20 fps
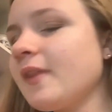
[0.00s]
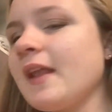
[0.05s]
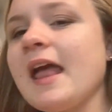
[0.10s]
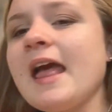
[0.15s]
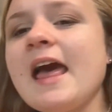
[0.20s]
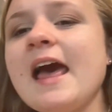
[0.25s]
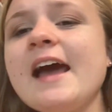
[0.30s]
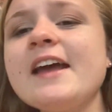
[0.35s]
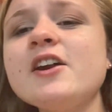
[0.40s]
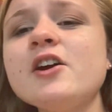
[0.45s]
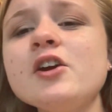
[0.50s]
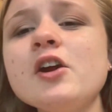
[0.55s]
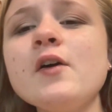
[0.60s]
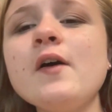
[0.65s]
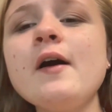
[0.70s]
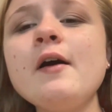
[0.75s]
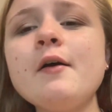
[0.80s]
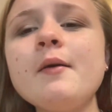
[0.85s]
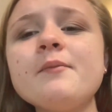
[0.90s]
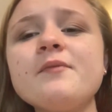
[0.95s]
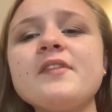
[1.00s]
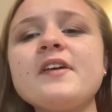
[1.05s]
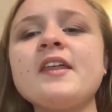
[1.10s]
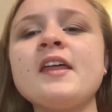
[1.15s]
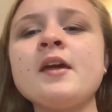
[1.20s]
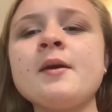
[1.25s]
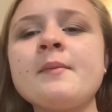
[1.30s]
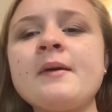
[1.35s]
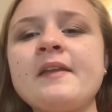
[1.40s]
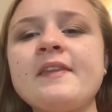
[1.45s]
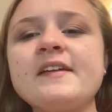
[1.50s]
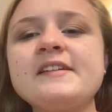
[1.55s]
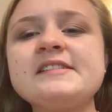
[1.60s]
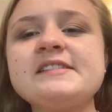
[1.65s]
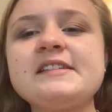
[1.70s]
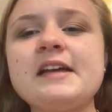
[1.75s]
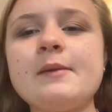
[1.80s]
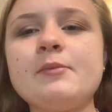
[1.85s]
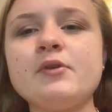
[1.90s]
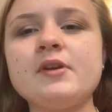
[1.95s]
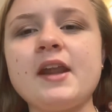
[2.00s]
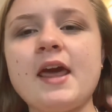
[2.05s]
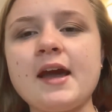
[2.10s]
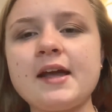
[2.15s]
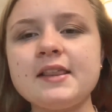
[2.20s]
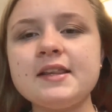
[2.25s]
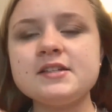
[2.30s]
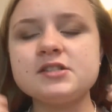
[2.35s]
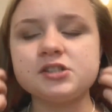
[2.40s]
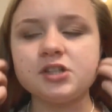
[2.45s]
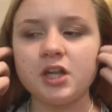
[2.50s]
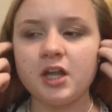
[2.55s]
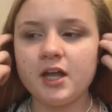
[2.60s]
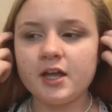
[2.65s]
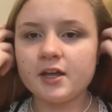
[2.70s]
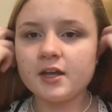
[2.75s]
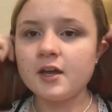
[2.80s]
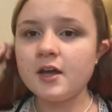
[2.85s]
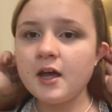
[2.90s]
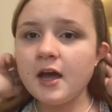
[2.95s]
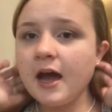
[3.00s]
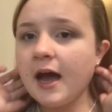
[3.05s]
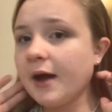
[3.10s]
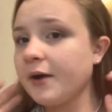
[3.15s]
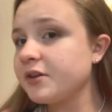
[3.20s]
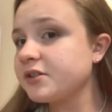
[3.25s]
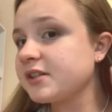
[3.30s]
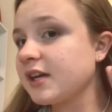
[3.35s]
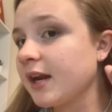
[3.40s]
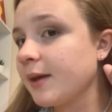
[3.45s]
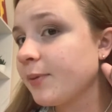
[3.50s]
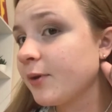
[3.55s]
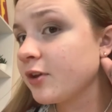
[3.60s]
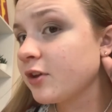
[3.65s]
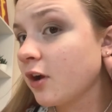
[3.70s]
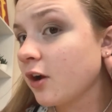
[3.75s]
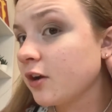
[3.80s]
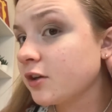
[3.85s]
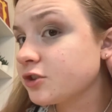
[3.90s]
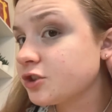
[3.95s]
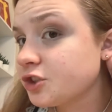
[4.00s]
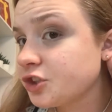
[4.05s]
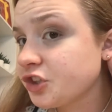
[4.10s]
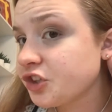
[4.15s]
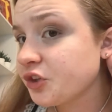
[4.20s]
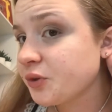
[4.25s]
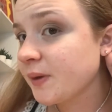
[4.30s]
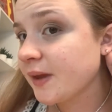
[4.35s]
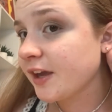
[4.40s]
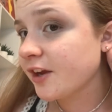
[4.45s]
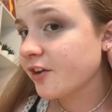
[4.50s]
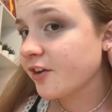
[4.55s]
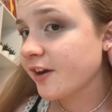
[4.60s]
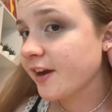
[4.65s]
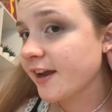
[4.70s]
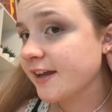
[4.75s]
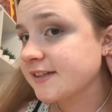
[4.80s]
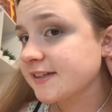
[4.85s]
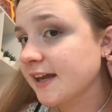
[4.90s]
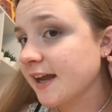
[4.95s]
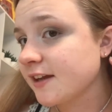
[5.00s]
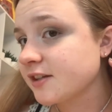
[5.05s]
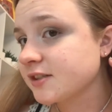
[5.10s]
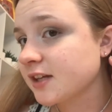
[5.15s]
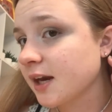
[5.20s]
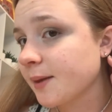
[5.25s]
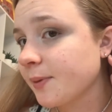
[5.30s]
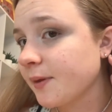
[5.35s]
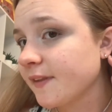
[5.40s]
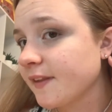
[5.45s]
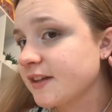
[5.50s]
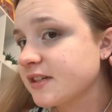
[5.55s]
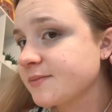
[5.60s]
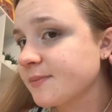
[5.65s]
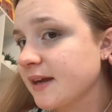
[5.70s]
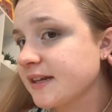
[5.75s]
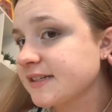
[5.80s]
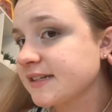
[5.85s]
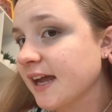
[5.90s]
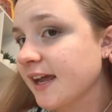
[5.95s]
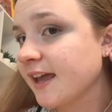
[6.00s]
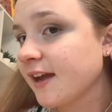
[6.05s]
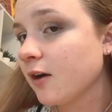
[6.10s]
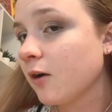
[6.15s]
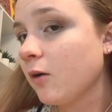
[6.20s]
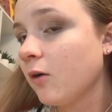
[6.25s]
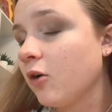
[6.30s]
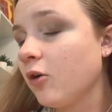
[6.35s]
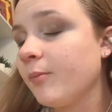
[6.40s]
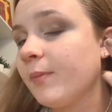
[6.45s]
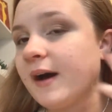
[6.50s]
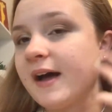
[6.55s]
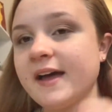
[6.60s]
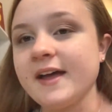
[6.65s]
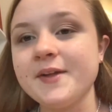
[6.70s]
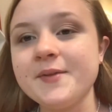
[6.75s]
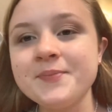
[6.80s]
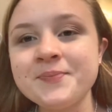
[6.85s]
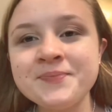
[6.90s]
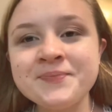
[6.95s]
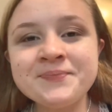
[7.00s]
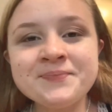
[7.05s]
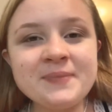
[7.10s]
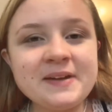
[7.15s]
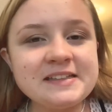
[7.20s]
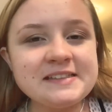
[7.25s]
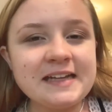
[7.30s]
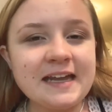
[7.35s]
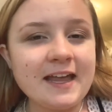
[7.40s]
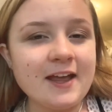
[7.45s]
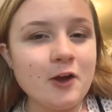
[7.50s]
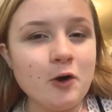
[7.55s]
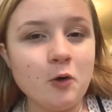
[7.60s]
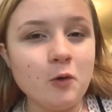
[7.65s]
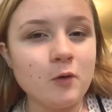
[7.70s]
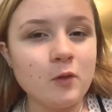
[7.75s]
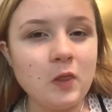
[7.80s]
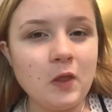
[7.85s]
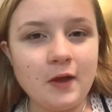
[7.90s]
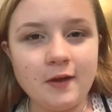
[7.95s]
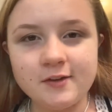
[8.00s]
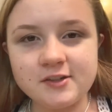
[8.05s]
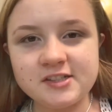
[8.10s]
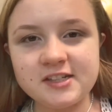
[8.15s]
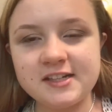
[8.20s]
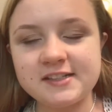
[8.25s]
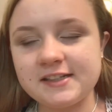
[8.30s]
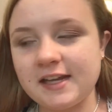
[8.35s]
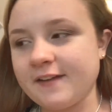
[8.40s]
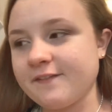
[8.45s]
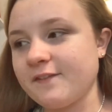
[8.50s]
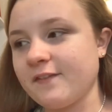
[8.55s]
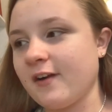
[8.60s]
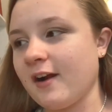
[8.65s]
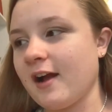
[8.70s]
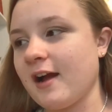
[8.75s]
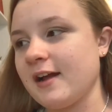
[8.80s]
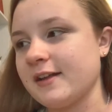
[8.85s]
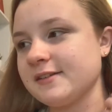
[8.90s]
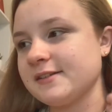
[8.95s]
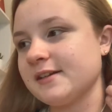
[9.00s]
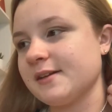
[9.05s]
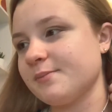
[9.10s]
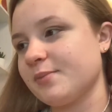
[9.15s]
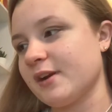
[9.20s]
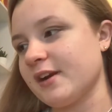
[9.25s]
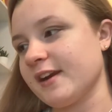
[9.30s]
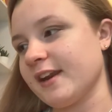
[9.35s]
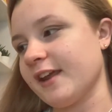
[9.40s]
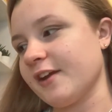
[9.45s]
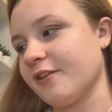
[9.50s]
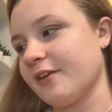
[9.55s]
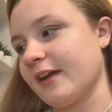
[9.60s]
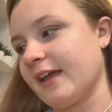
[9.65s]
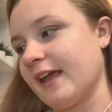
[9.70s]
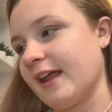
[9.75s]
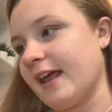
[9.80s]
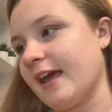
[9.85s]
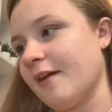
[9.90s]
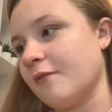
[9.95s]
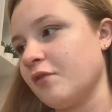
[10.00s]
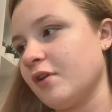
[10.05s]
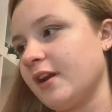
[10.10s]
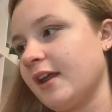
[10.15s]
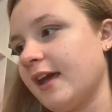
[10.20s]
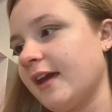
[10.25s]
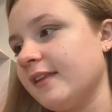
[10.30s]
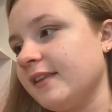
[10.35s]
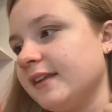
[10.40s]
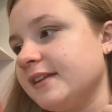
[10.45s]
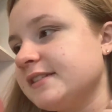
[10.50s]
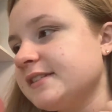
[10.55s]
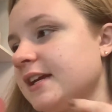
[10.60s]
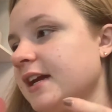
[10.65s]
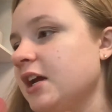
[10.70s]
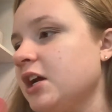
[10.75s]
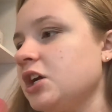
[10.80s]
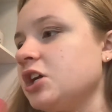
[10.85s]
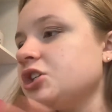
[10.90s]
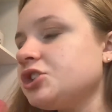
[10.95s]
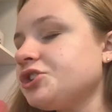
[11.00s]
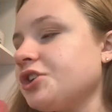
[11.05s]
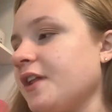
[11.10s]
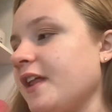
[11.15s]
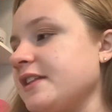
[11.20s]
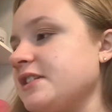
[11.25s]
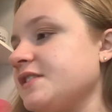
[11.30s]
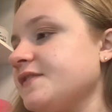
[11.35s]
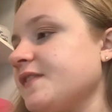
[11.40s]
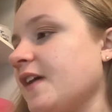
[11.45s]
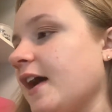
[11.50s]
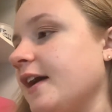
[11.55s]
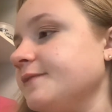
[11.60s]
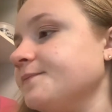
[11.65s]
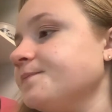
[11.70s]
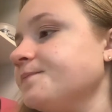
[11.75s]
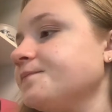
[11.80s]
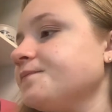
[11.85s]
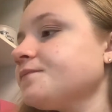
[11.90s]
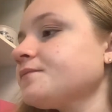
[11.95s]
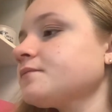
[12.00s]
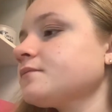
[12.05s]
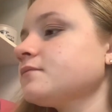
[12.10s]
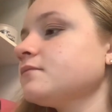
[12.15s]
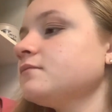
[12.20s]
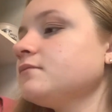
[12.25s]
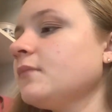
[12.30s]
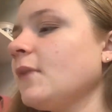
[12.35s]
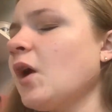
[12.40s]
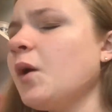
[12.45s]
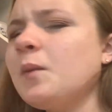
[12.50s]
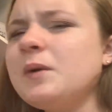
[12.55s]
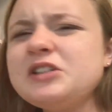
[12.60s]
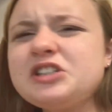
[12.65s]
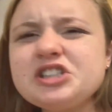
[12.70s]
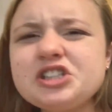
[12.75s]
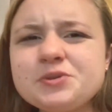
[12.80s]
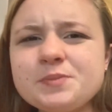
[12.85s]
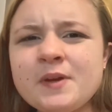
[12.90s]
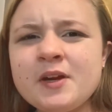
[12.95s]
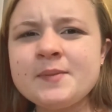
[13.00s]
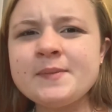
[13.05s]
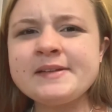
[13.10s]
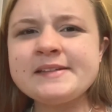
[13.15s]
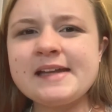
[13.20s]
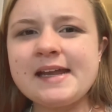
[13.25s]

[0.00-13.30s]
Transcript: I don't know how I'm feeling about this double necklace look. I was gonna put on 2 earrings. Like I was gonna put this in my second hole, but my second hole closed because I forgot to put an earring in it every day at least. So that's fun. which is weird because I